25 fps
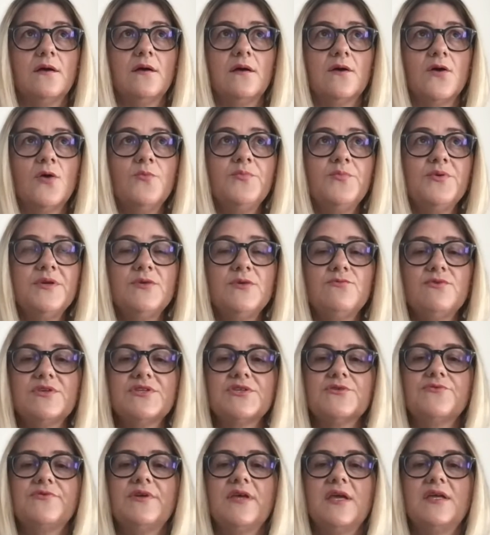company was
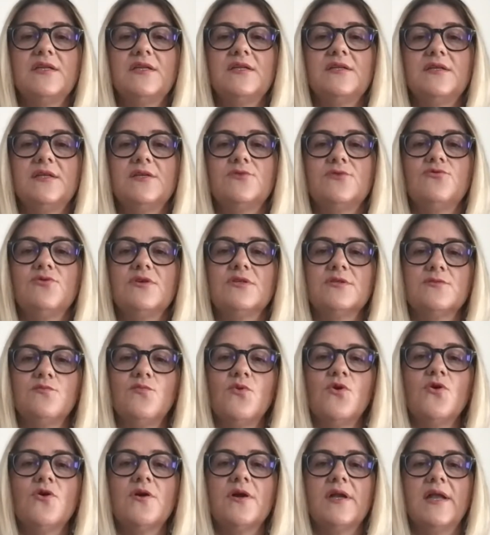created, it was
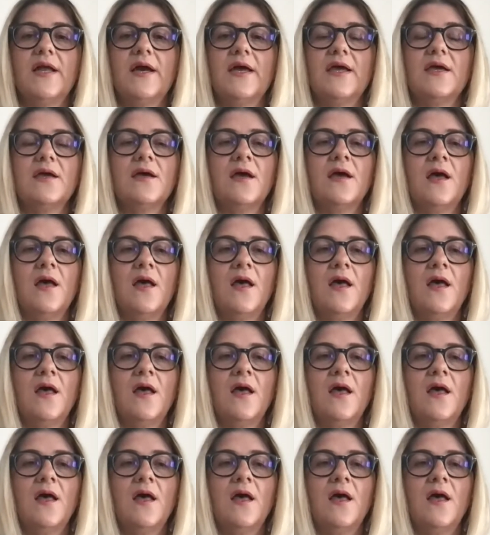more like